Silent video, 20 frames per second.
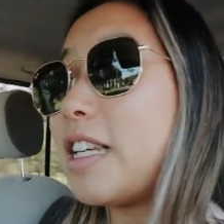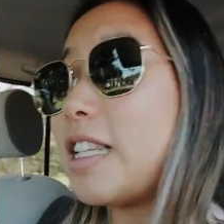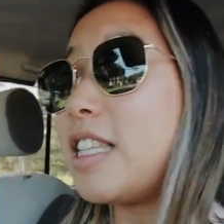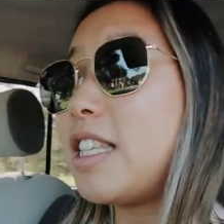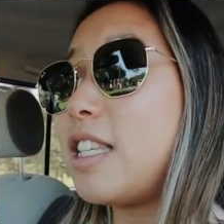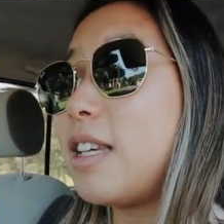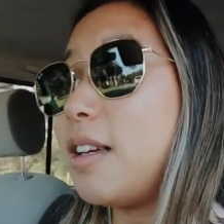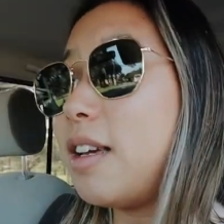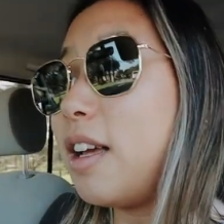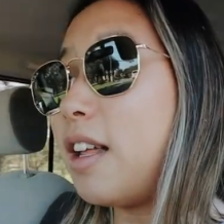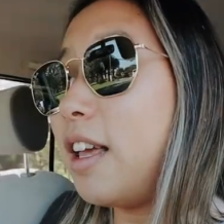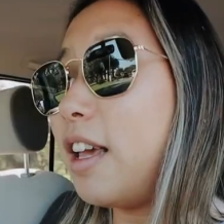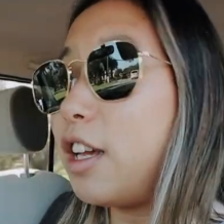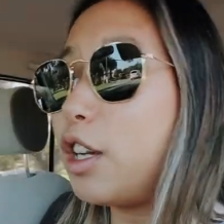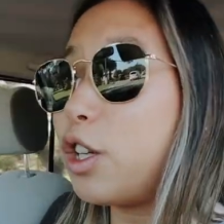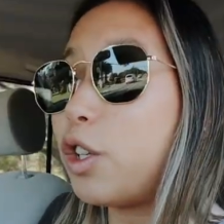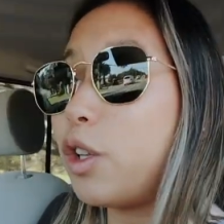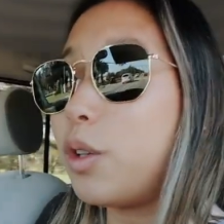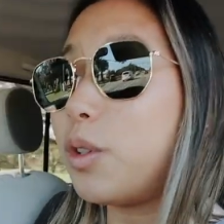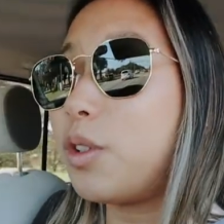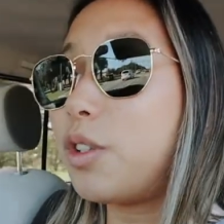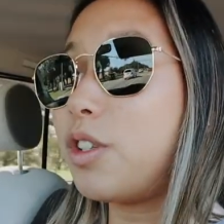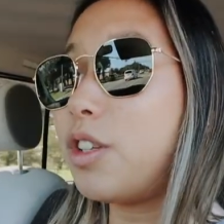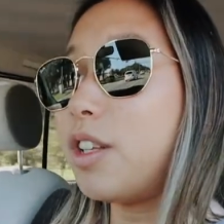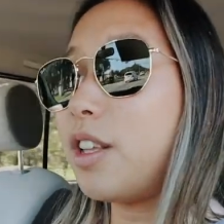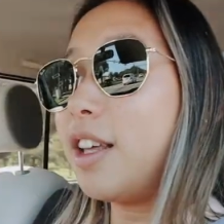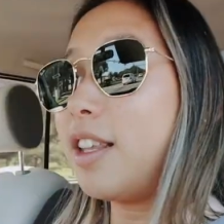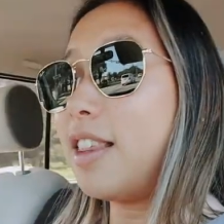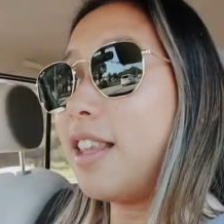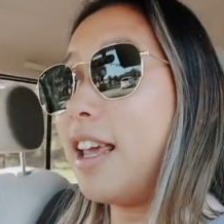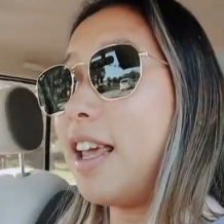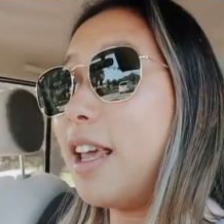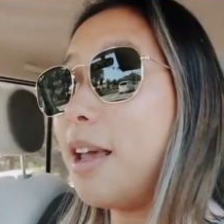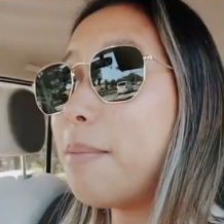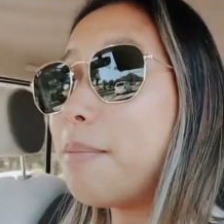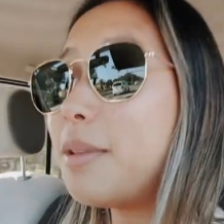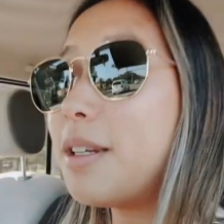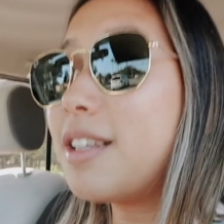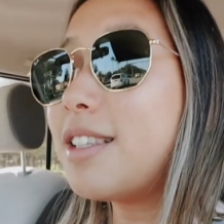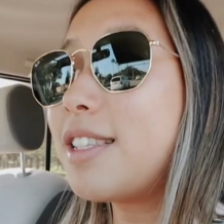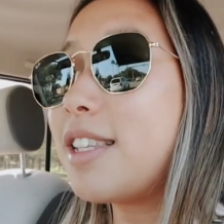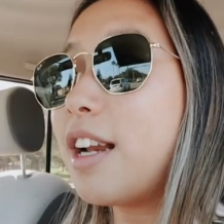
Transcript: is like close to like the Hamptons,